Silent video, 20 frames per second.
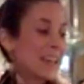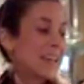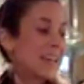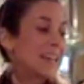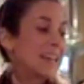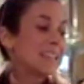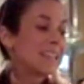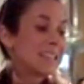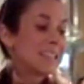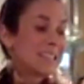
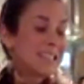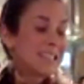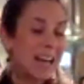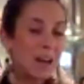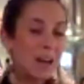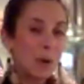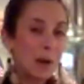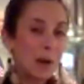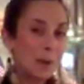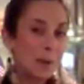
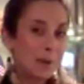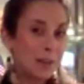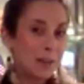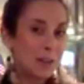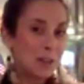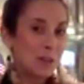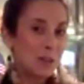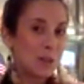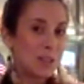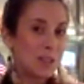instead what I'm going to
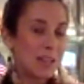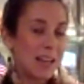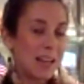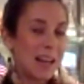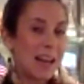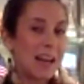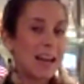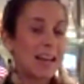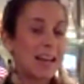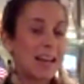do
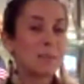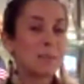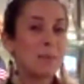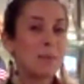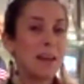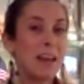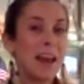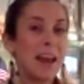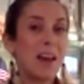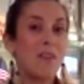today is
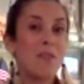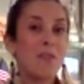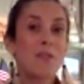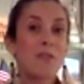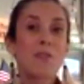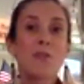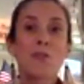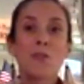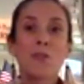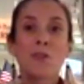make a
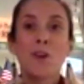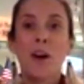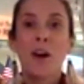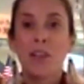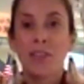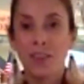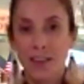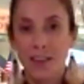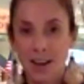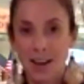
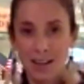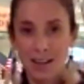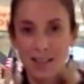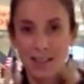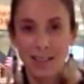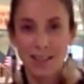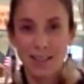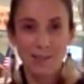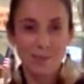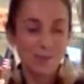frothy
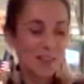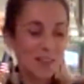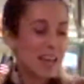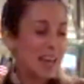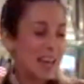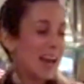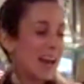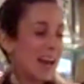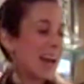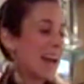cocktail,
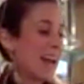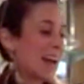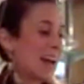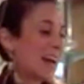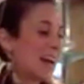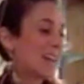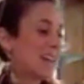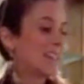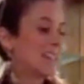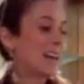
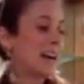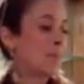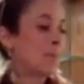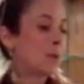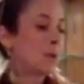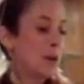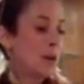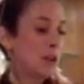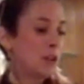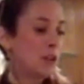and I'm
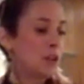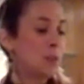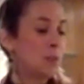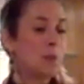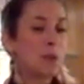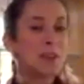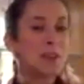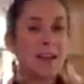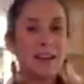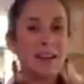going to
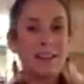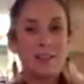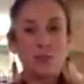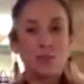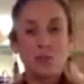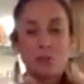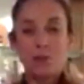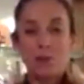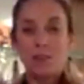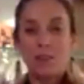put that
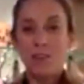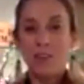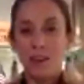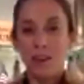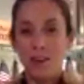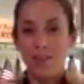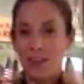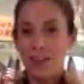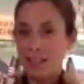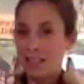into my very
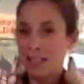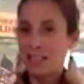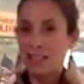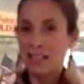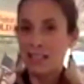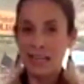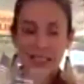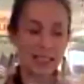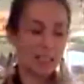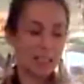fancy
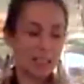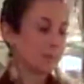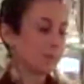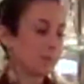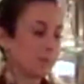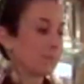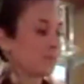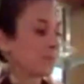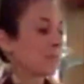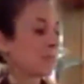glass.
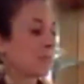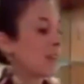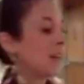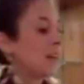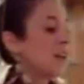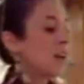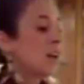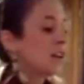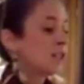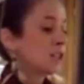
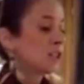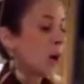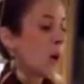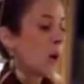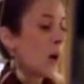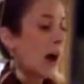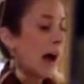So